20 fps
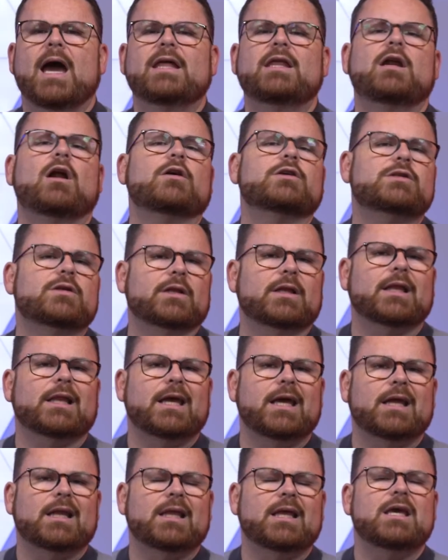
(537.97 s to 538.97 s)
And then also the
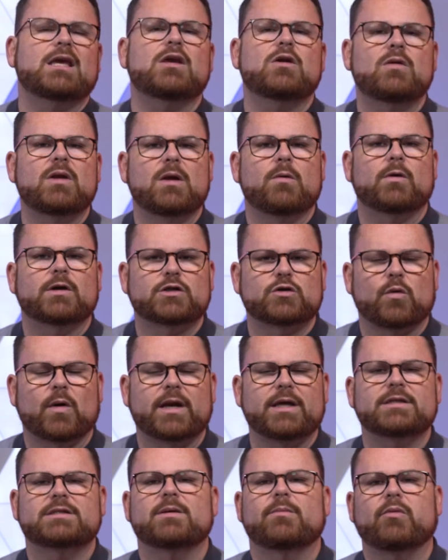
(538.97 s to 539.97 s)
Lian Li Uni
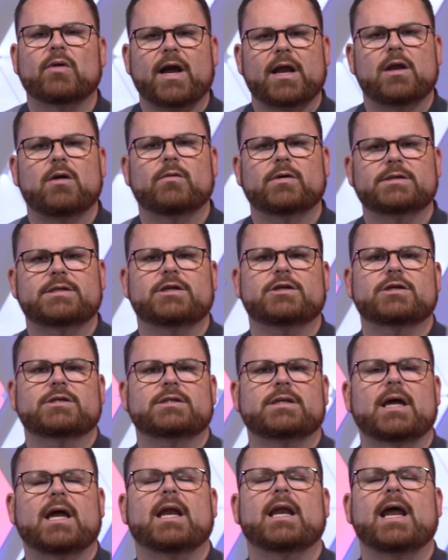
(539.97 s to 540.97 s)
120s, the brand new ones they
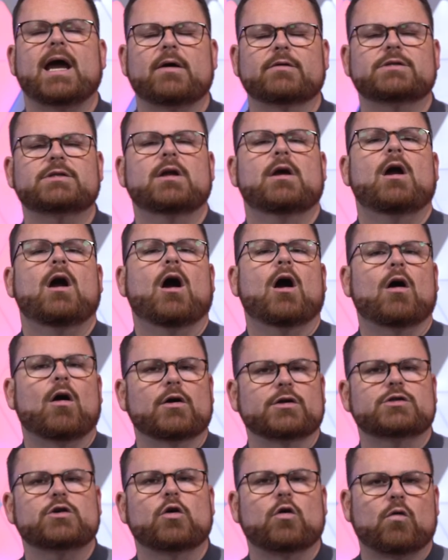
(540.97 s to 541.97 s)
just announced are
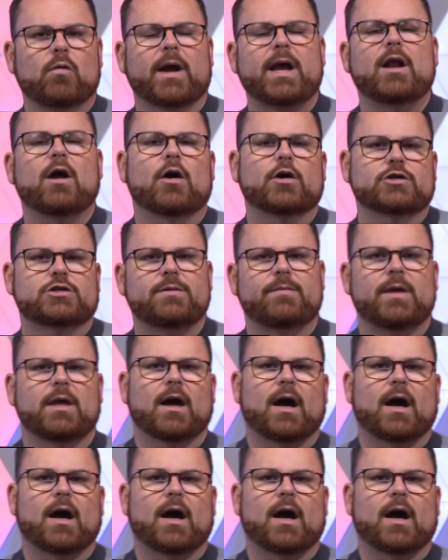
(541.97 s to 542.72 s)
also great RGB